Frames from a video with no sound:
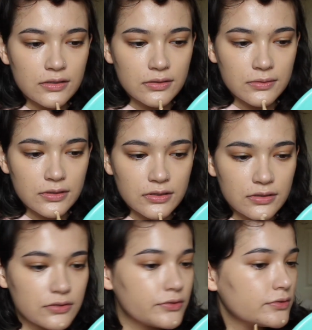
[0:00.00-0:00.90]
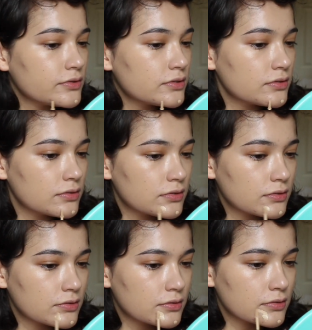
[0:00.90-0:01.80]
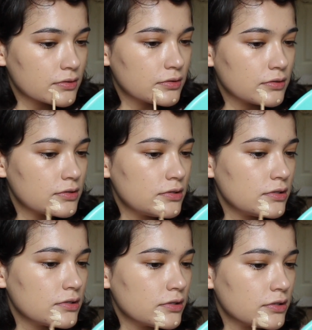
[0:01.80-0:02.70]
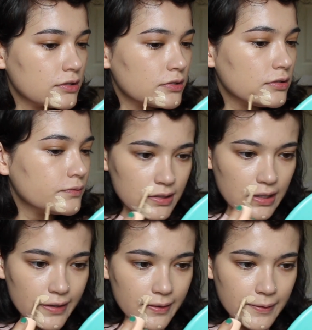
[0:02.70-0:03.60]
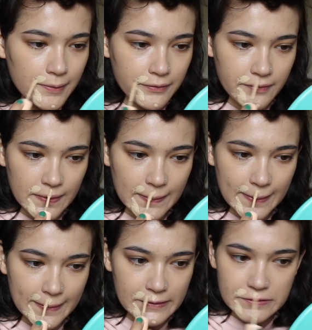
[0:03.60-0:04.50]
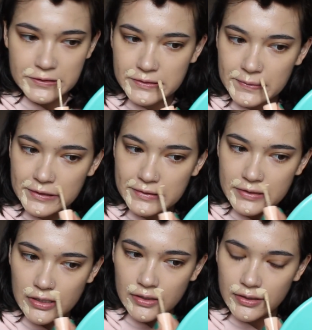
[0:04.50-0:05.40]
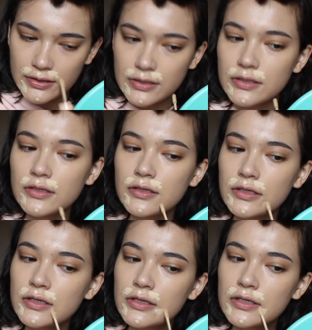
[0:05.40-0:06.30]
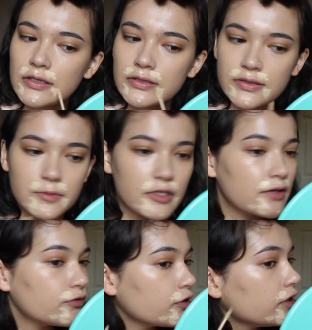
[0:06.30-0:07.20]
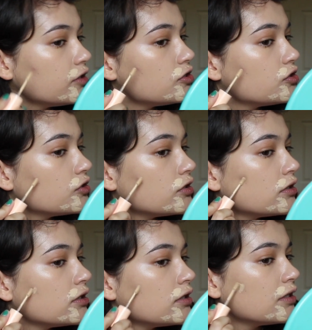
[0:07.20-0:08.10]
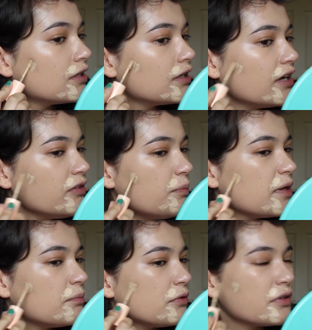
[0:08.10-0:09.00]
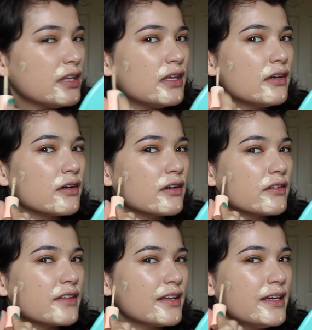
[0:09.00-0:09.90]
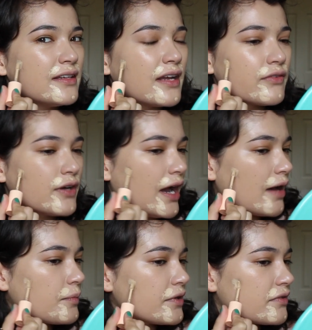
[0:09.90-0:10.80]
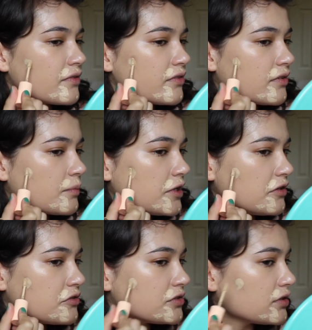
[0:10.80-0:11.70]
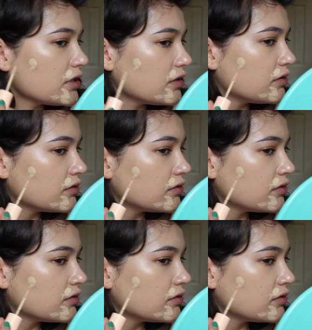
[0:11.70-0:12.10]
I'm gonna use concealer to get all of the extra spots that I need, some coverage. I have a pimple here. That like never happens to me usually.